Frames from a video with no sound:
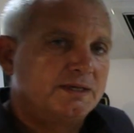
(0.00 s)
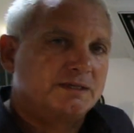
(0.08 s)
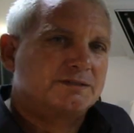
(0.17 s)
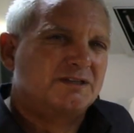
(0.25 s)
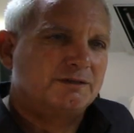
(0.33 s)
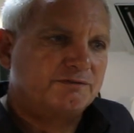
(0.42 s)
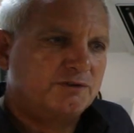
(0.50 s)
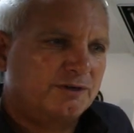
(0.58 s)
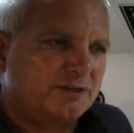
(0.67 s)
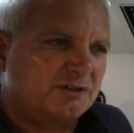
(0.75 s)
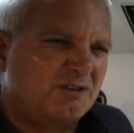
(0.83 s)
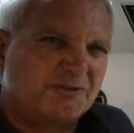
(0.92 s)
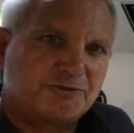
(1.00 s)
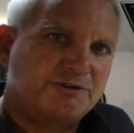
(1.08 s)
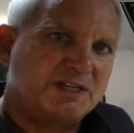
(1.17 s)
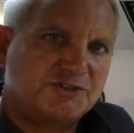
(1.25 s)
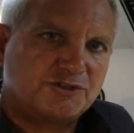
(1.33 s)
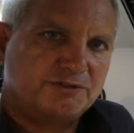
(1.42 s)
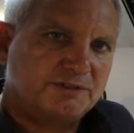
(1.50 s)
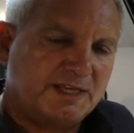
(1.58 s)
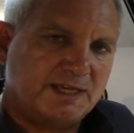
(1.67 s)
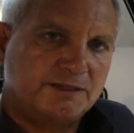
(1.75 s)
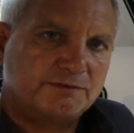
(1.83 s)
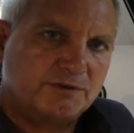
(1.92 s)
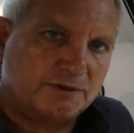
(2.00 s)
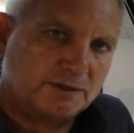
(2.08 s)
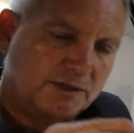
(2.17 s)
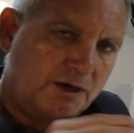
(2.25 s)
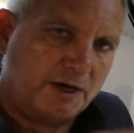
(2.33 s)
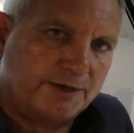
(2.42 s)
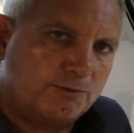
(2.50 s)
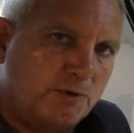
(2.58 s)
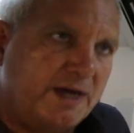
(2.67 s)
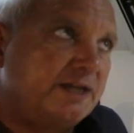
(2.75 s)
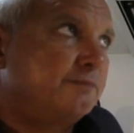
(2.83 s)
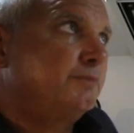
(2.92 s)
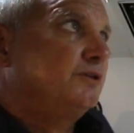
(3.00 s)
so you've got a contradiction there. You've got light weight,